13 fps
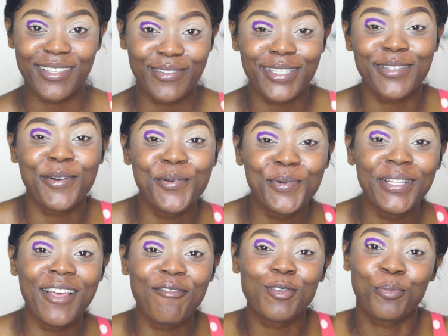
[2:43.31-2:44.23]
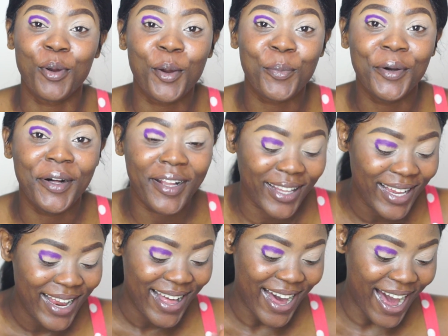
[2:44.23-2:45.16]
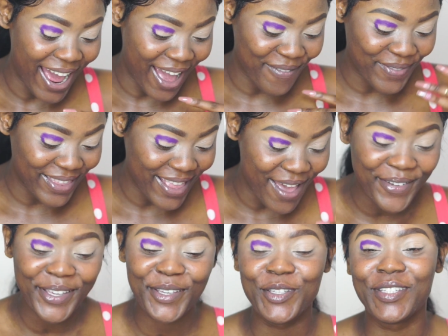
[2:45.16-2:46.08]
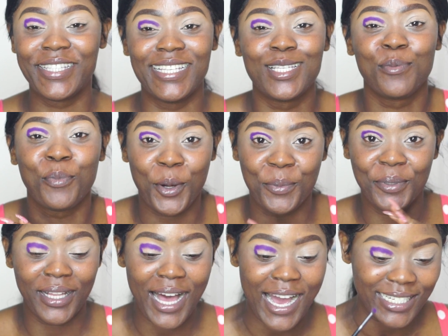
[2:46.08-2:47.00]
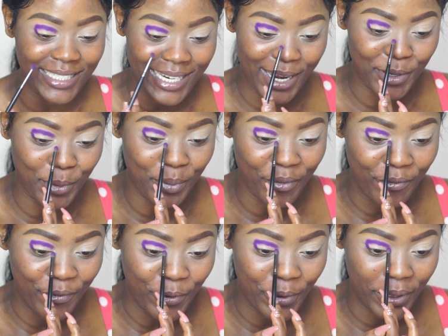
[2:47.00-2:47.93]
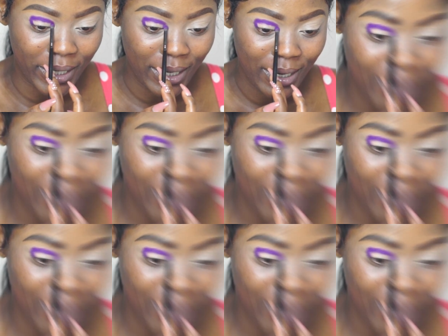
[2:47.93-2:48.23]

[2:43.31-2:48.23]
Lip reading: For someone who loves purple, I have never used this purple eyeshadow before.